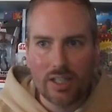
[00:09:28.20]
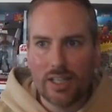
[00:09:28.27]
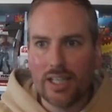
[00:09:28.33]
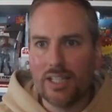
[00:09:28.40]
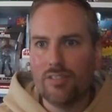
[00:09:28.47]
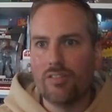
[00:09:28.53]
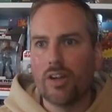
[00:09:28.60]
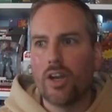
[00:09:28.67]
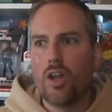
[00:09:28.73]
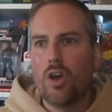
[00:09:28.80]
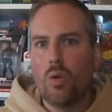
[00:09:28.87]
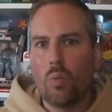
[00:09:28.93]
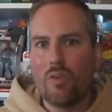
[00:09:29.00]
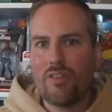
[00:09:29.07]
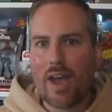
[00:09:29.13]
even,
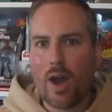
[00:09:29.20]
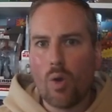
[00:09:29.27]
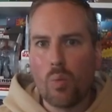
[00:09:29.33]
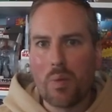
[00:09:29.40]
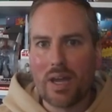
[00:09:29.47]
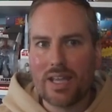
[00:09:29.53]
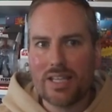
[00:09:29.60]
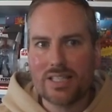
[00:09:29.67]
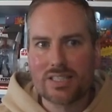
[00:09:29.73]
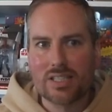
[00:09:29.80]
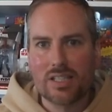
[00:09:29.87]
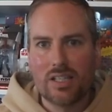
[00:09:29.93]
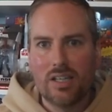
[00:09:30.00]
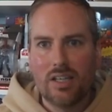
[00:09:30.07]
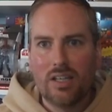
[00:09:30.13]
with
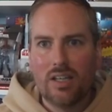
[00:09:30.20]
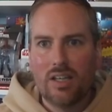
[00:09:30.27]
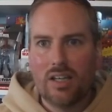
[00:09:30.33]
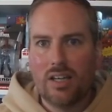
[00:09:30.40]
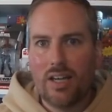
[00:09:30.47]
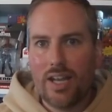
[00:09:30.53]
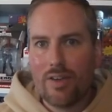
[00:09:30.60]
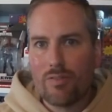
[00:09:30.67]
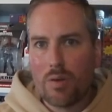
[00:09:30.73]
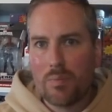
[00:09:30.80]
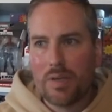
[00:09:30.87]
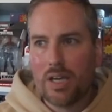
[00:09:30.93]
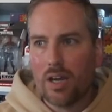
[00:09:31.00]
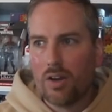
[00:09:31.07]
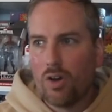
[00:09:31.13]
LPs. And everyone
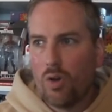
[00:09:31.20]
be going,